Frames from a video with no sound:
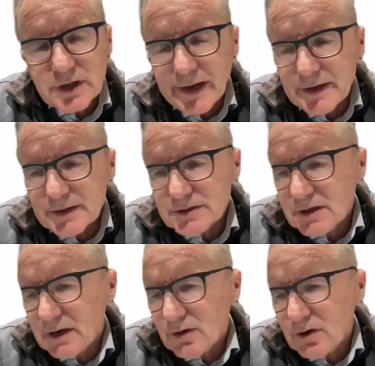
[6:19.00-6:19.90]
and it's
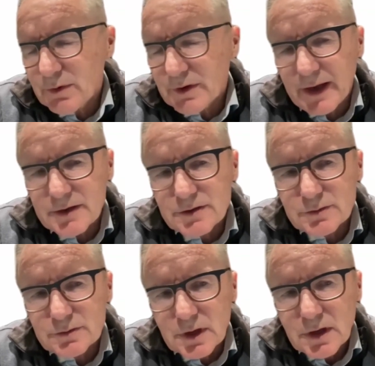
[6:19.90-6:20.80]
kind of complicated
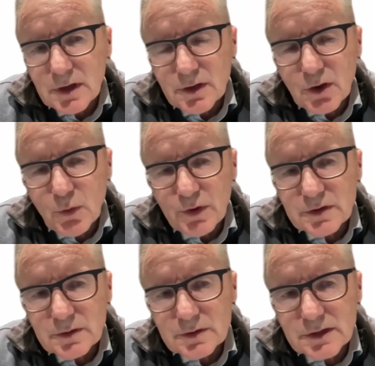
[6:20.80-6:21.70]
to know what
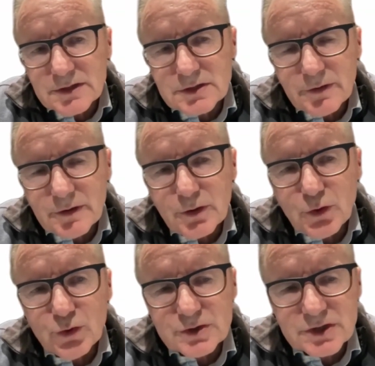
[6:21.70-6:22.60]
the
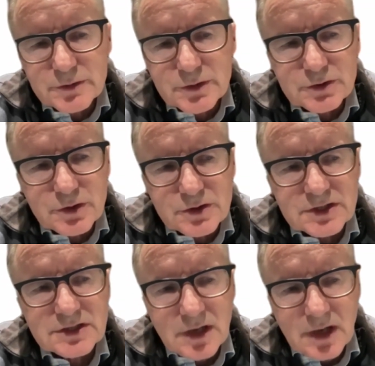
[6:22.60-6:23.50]
cause is. We'd also
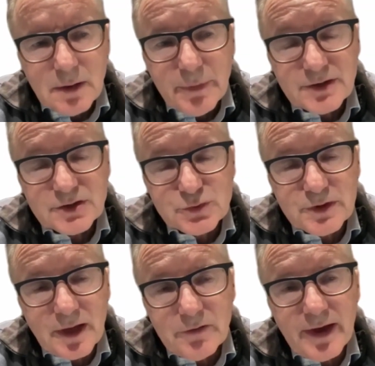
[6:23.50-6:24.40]
see patients
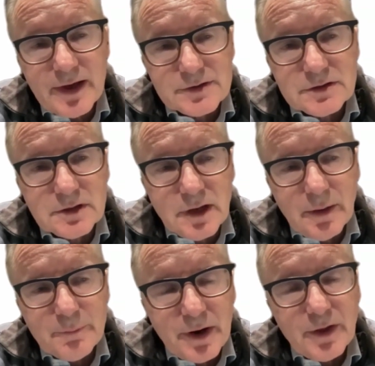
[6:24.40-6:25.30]
with elevated
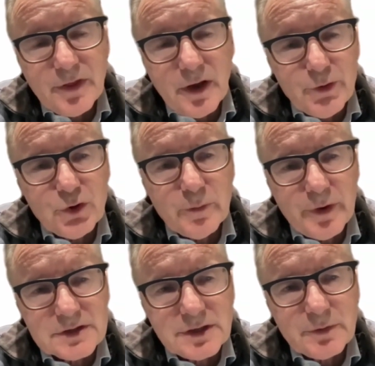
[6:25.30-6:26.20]
parathyroid
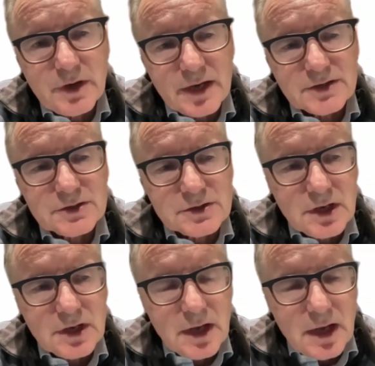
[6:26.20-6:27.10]
hormone in some
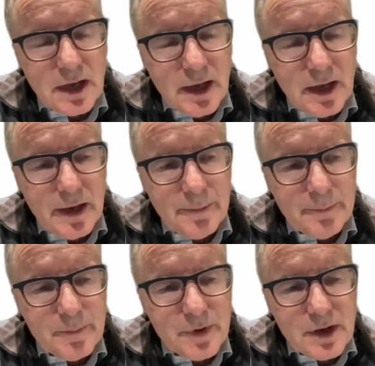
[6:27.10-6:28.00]
cases.
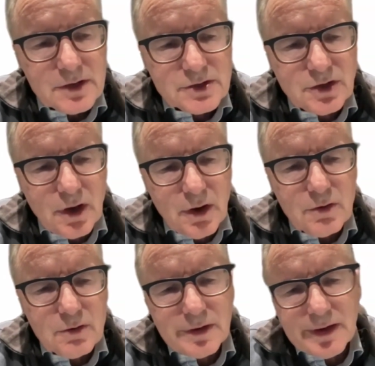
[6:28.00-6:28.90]

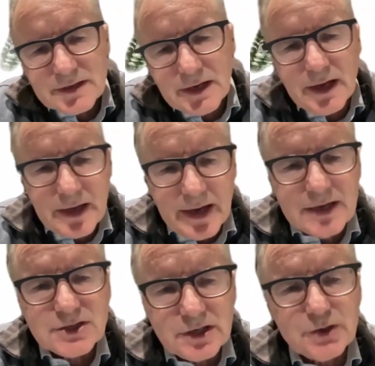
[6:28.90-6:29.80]
So
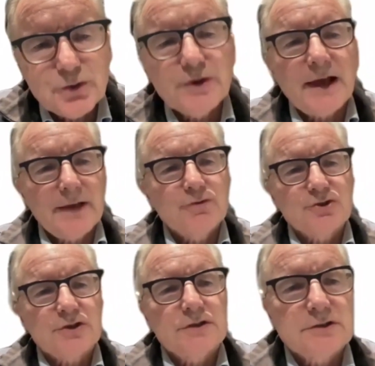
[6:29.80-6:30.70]
occasionally you do get
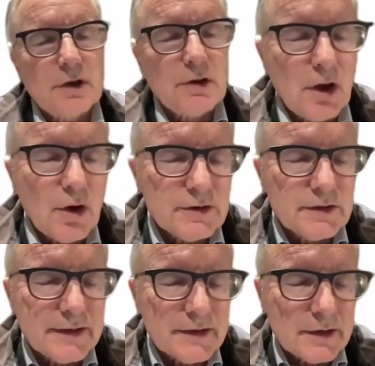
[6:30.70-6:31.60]
levels that are so low
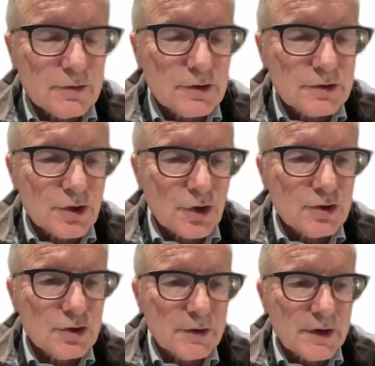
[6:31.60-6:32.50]
that they do
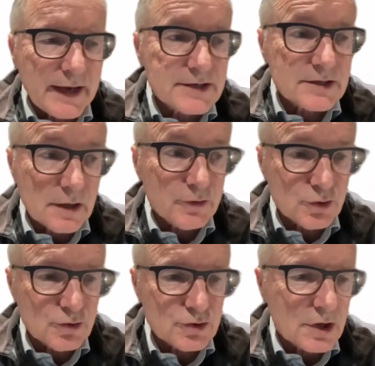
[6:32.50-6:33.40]
concern you, and occasionally I've
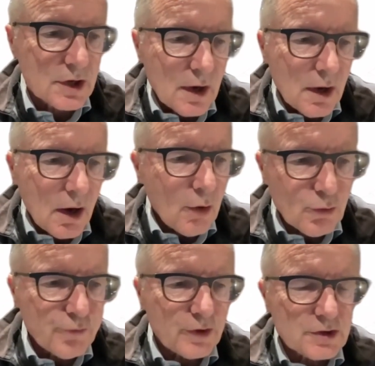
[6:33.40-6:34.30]
used
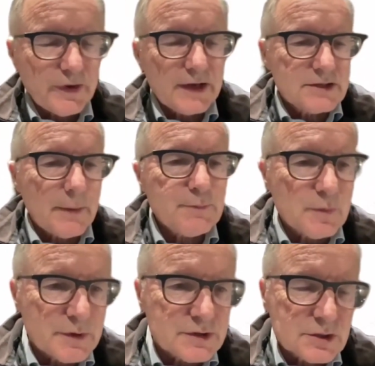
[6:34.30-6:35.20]
oral phosphate
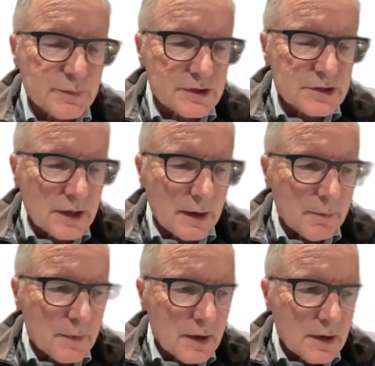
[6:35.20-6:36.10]
supplements, but
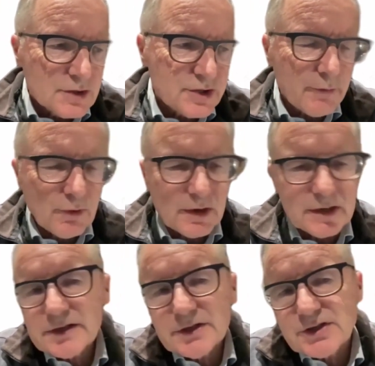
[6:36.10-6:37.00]

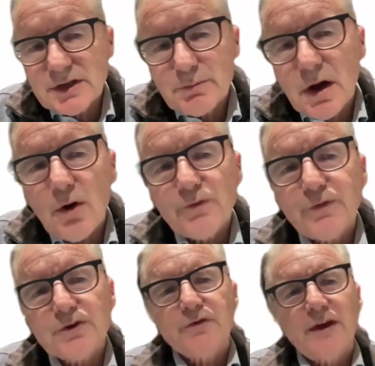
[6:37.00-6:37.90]
generally you see mild
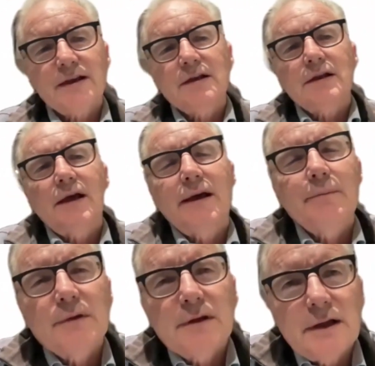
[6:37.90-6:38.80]
phosphate
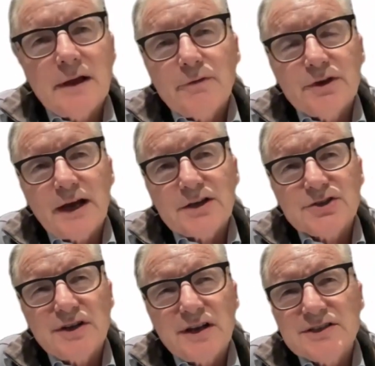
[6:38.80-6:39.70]

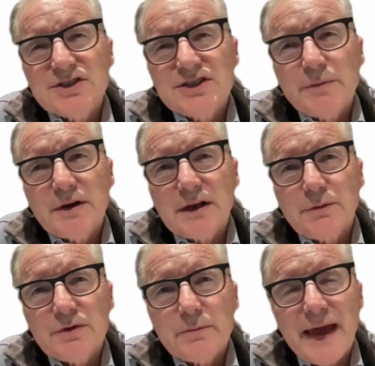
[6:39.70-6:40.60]
reduction, typically
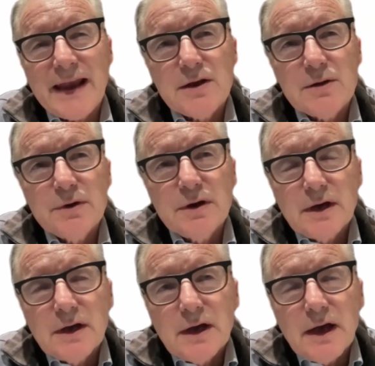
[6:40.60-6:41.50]
with imatinib,
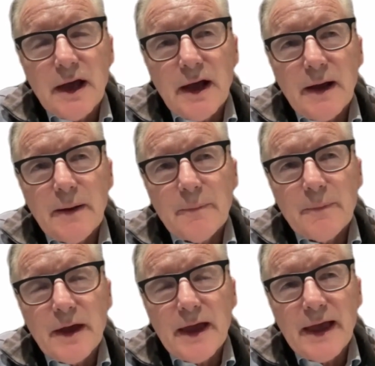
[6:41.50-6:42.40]

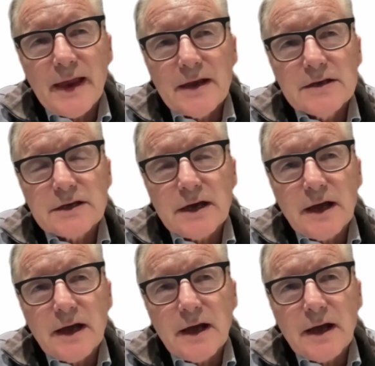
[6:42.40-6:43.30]
and
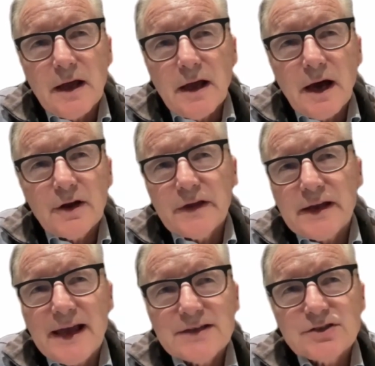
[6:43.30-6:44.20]
I don't think
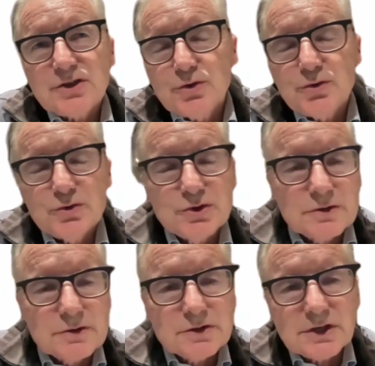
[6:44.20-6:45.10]
it has
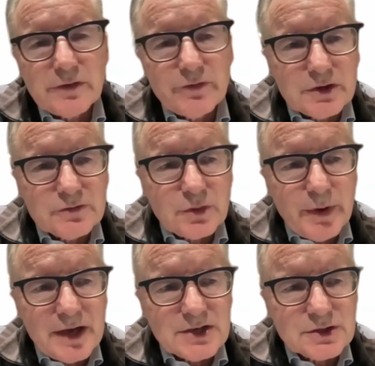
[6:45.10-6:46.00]
huge significance for the
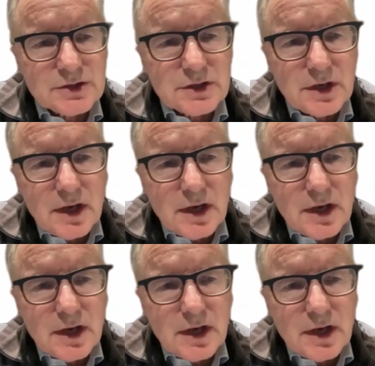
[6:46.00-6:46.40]
patient.